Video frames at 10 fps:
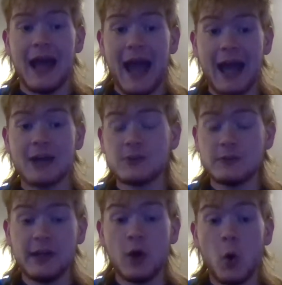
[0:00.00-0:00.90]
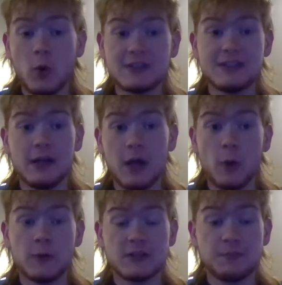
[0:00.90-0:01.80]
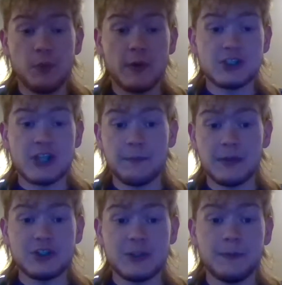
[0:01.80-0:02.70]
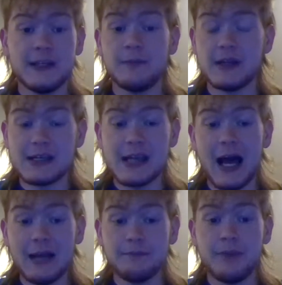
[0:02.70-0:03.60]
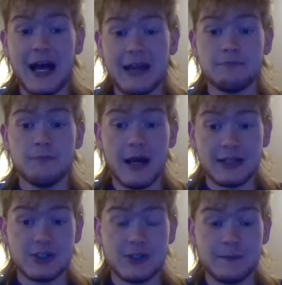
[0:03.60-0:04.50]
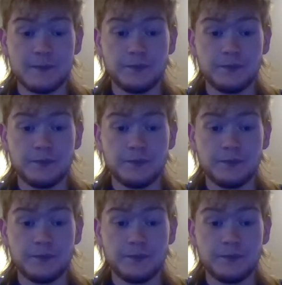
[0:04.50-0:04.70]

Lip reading: actually holds the Owners' Points Championship lead, but not by much.